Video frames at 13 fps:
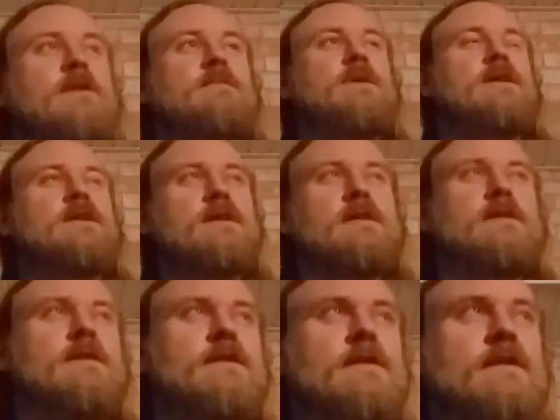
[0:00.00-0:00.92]
about
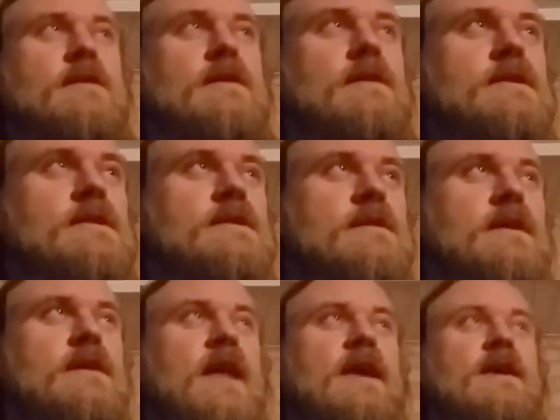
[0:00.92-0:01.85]
opinion is a
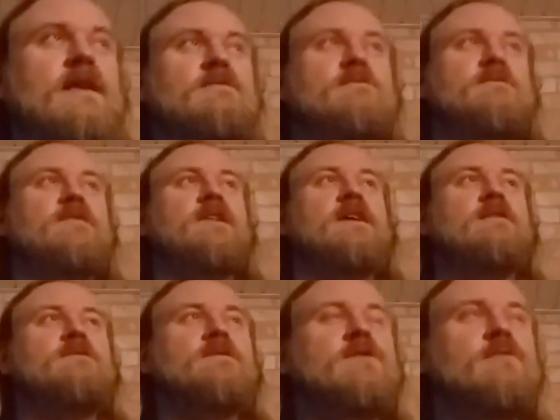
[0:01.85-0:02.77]
negative
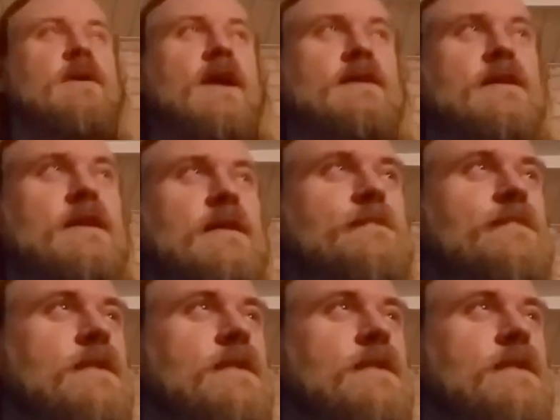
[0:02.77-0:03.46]
thing for humanity.